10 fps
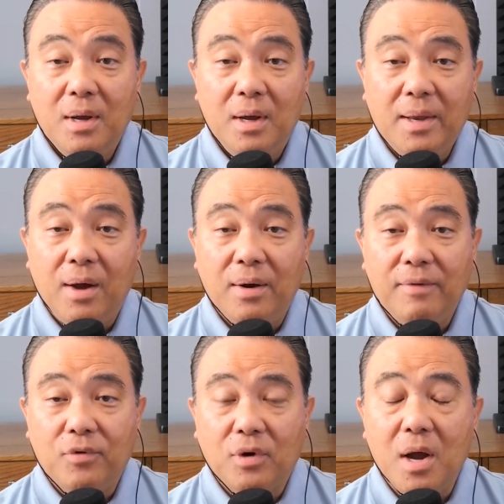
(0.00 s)

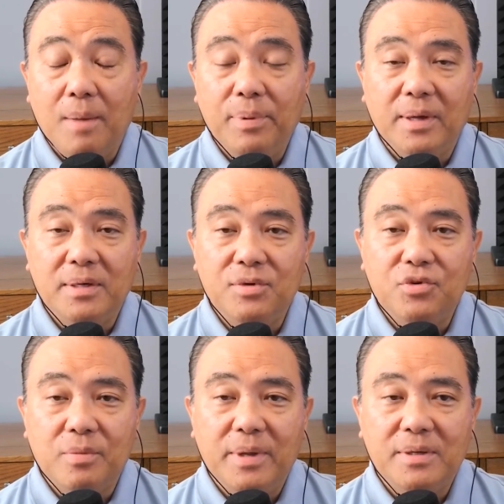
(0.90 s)
accounting for complex
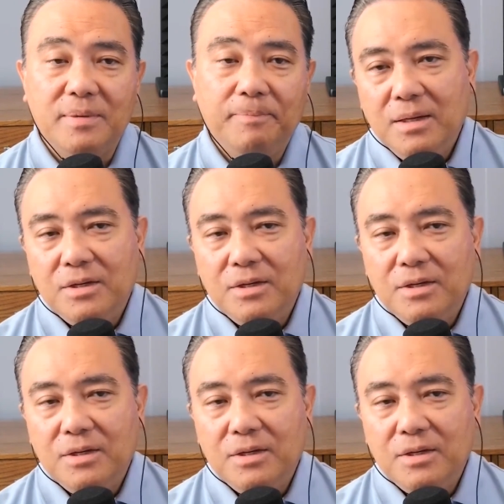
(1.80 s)
instruments.